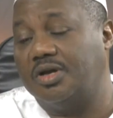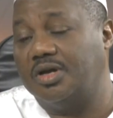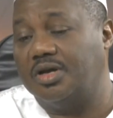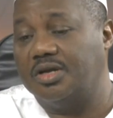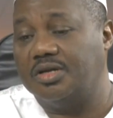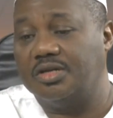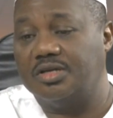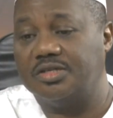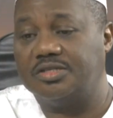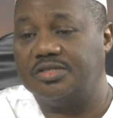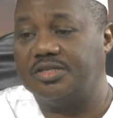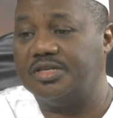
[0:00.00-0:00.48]

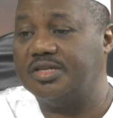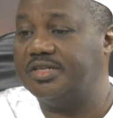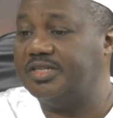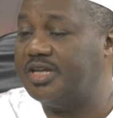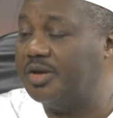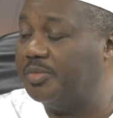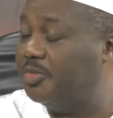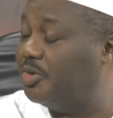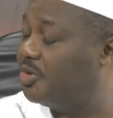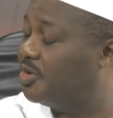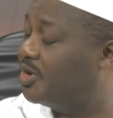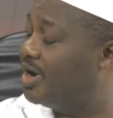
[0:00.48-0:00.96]
It's a
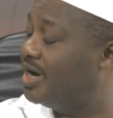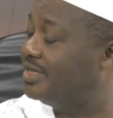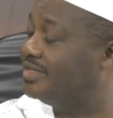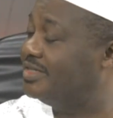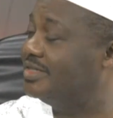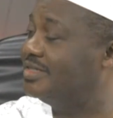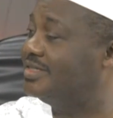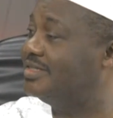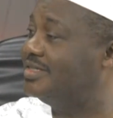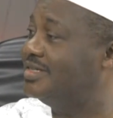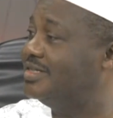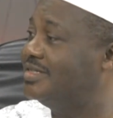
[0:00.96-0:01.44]
democratic
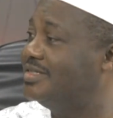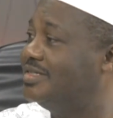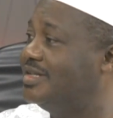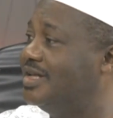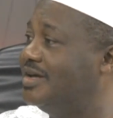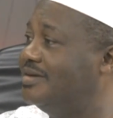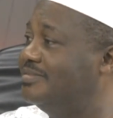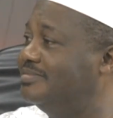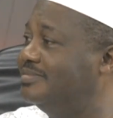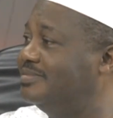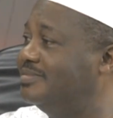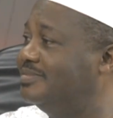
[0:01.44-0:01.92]

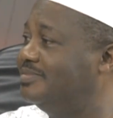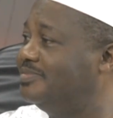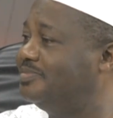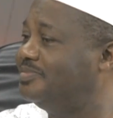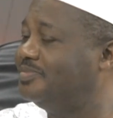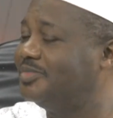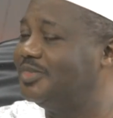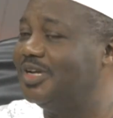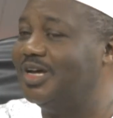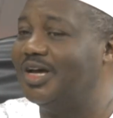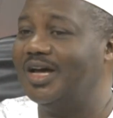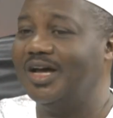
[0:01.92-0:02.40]
system.
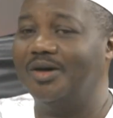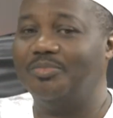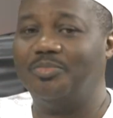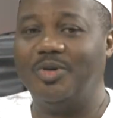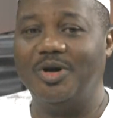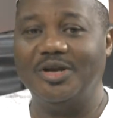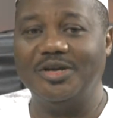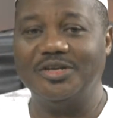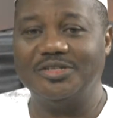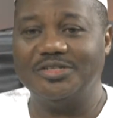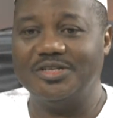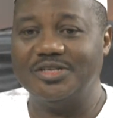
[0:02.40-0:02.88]
A
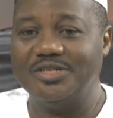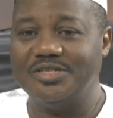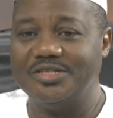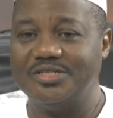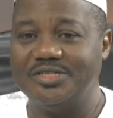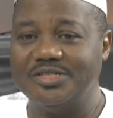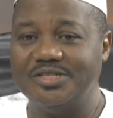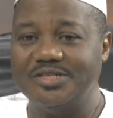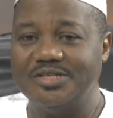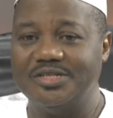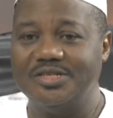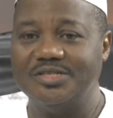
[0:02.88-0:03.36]

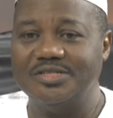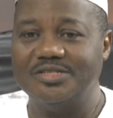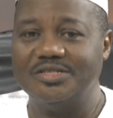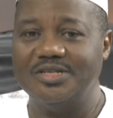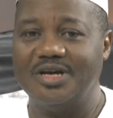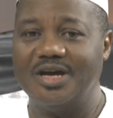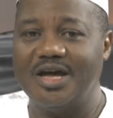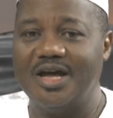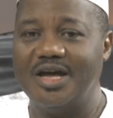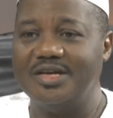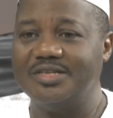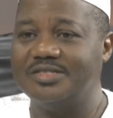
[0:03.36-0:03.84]
politician
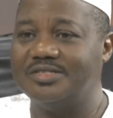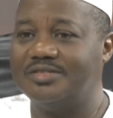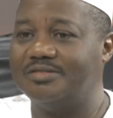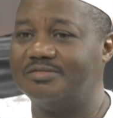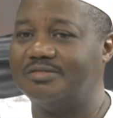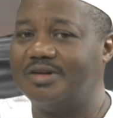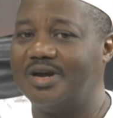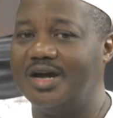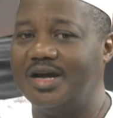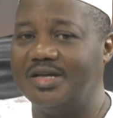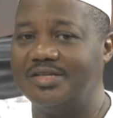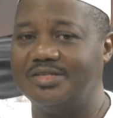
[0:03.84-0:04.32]
has the
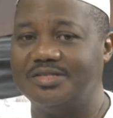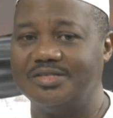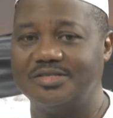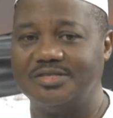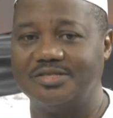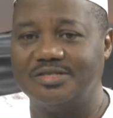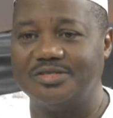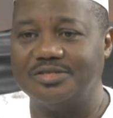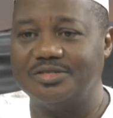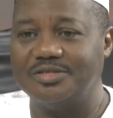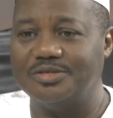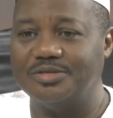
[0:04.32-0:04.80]
right
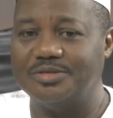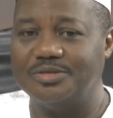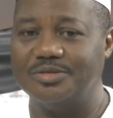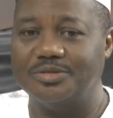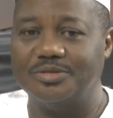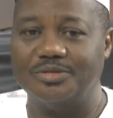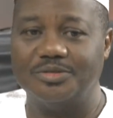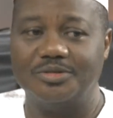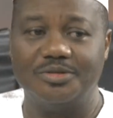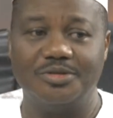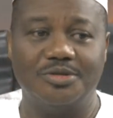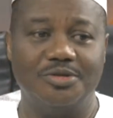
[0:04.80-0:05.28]
to
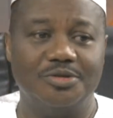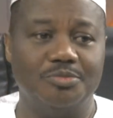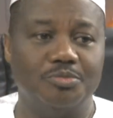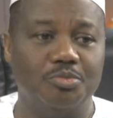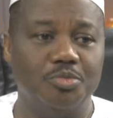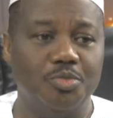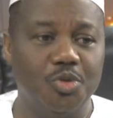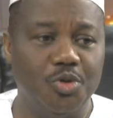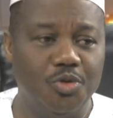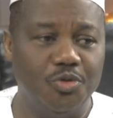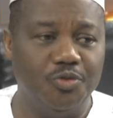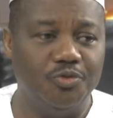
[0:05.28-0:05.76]

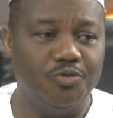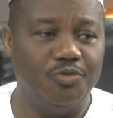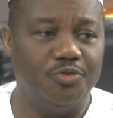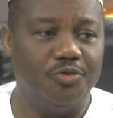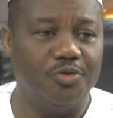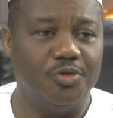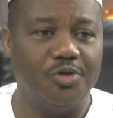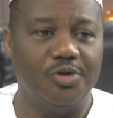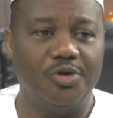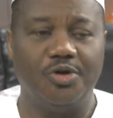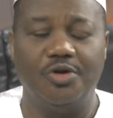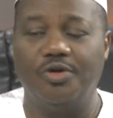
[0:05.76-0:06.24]
move.
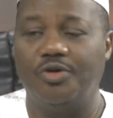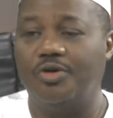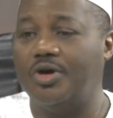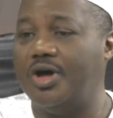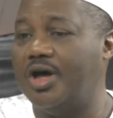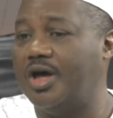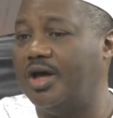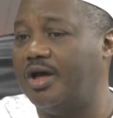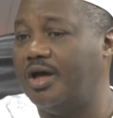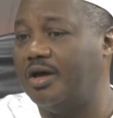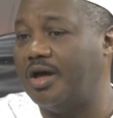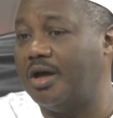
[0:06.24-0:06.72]

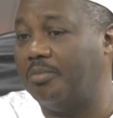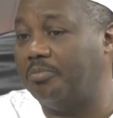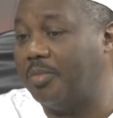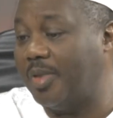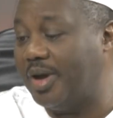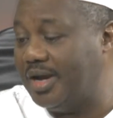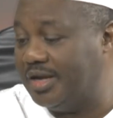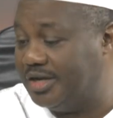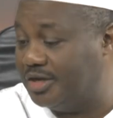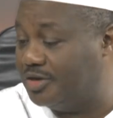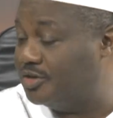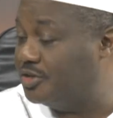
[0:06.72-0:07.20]

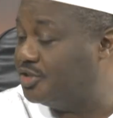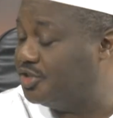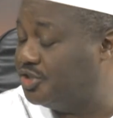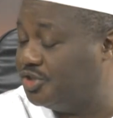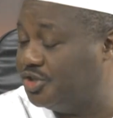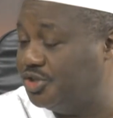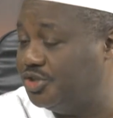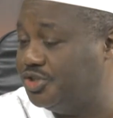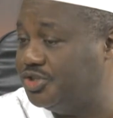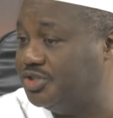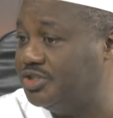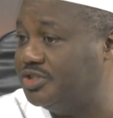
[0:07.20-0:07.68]
By the
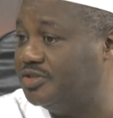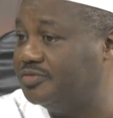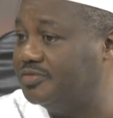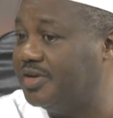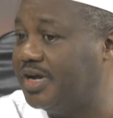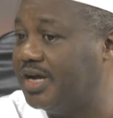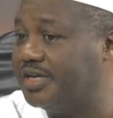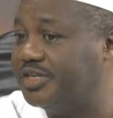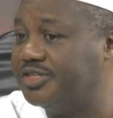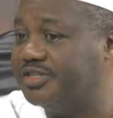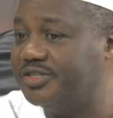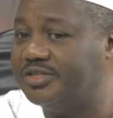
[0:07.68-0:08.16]
Constitution of
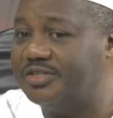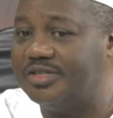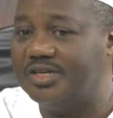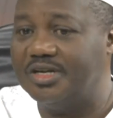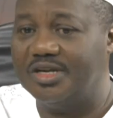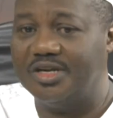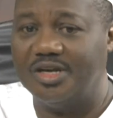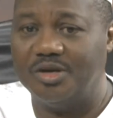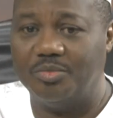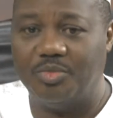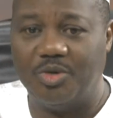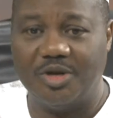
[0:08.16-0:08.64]
Nigeria,
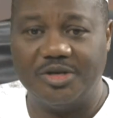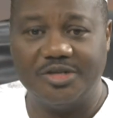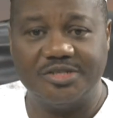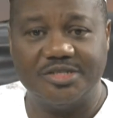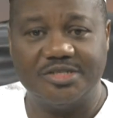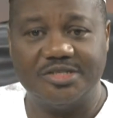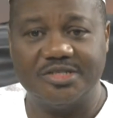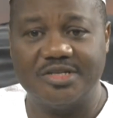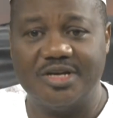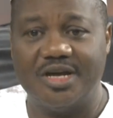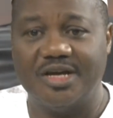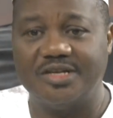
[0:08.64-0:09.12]
a
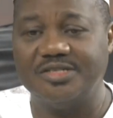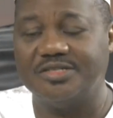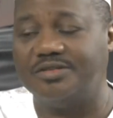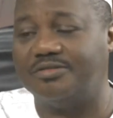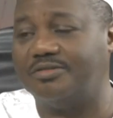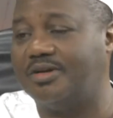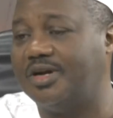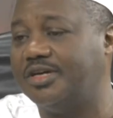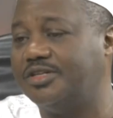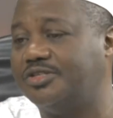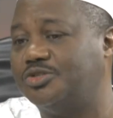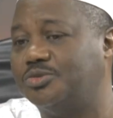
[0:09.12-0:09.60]
politician has the
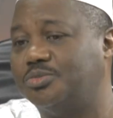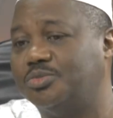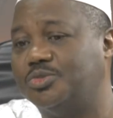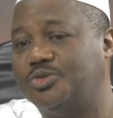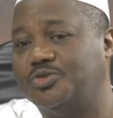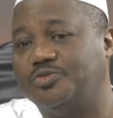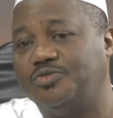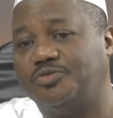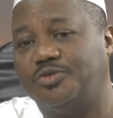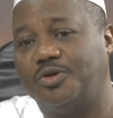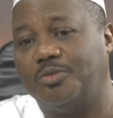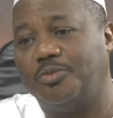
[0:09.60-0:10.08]
right to move
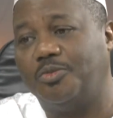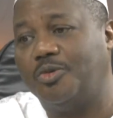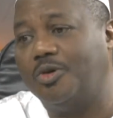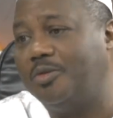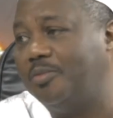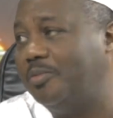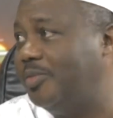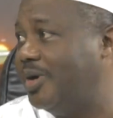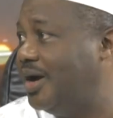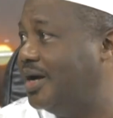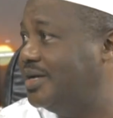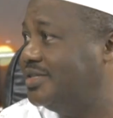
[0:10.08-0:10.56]
from one
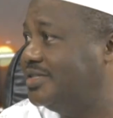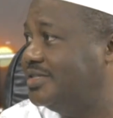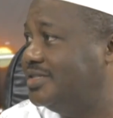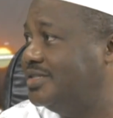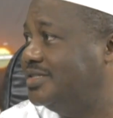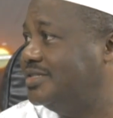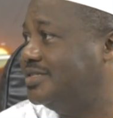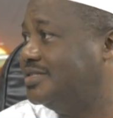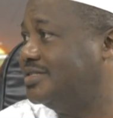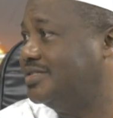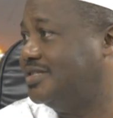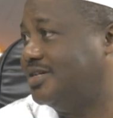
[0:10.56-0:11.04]
party
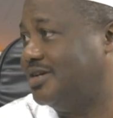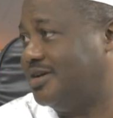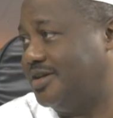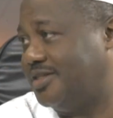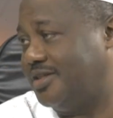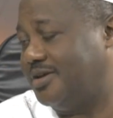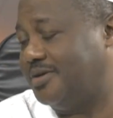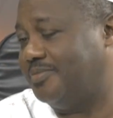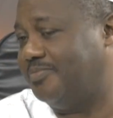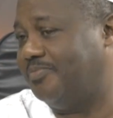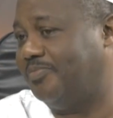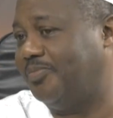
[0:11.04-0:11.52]
to the
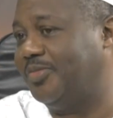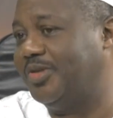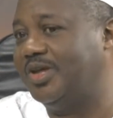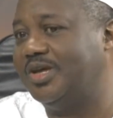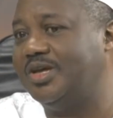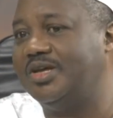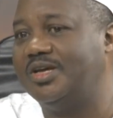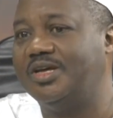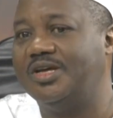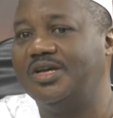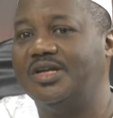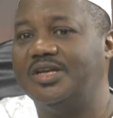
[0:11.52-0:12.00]
other.
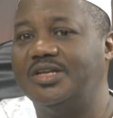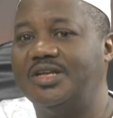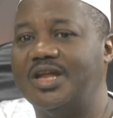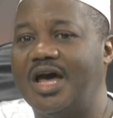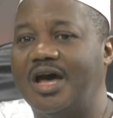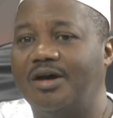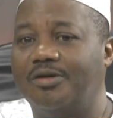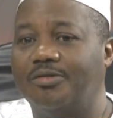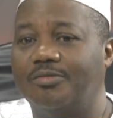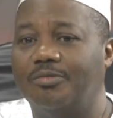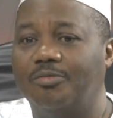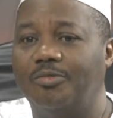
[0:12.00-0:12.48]

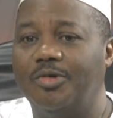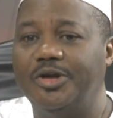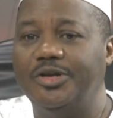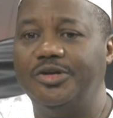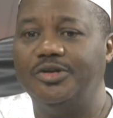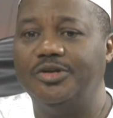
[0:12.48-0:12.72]
Now, when you're...